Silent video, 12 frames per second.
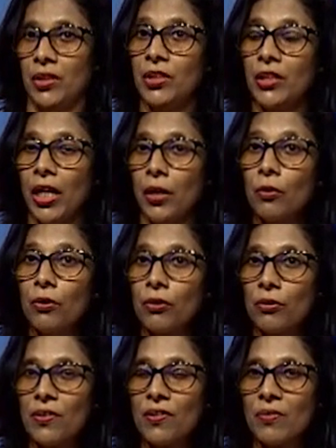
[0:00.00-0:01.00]
yellow
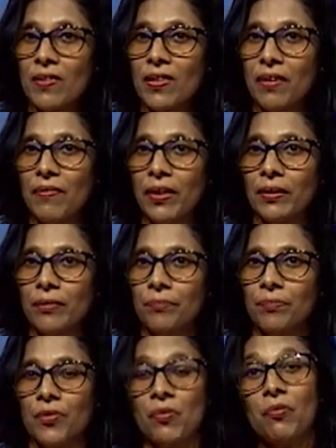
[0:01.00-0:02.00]
rose was given,
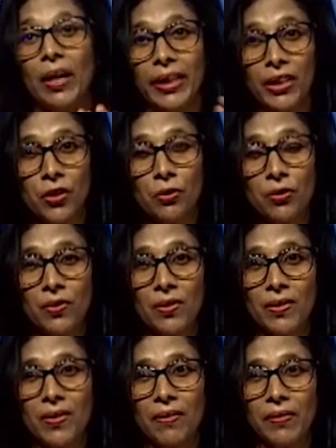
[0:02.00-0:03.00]
white rose was
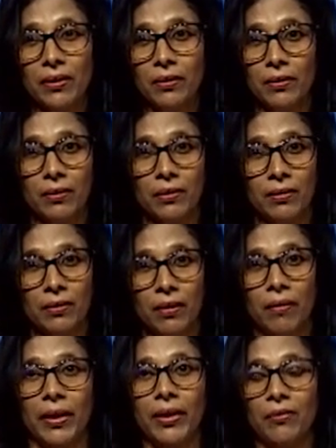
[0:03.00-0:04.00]
given,
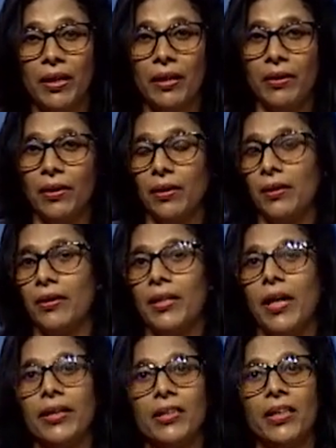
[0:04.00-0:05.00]
right, when the
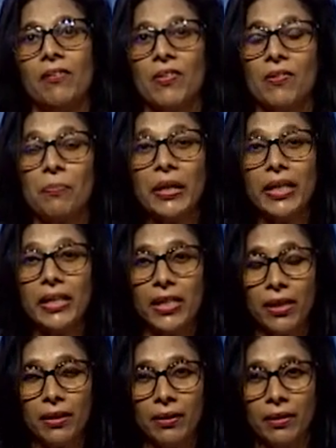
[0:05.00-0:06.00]
nightingale was
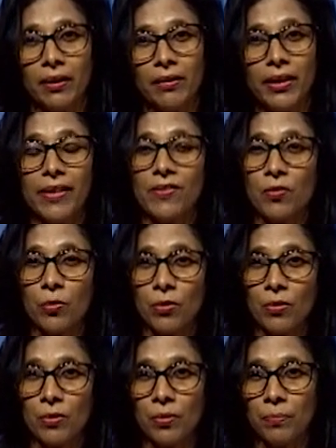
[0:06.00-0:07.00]
meeting these
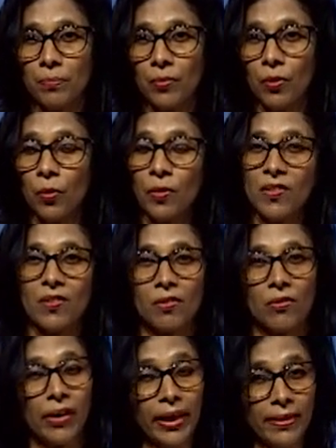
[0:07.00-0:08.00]
rose
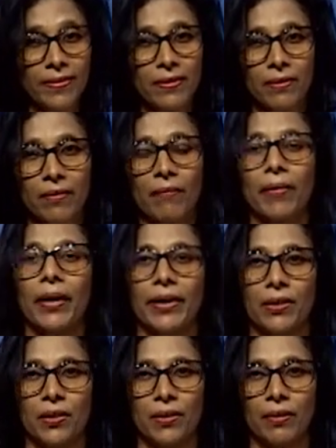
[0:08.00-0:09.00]
trees, right?
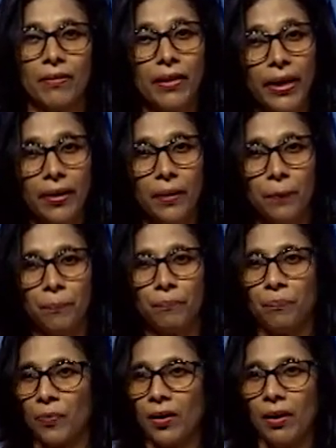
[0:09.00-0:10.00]
Then
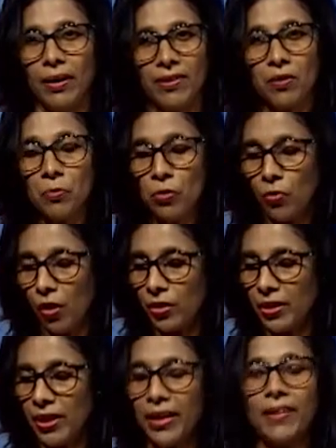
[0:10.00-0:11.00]
let us move on to
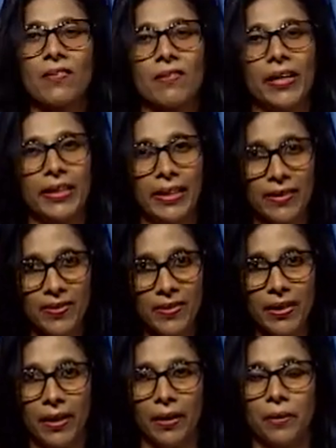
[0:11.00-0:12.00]
the next slide and see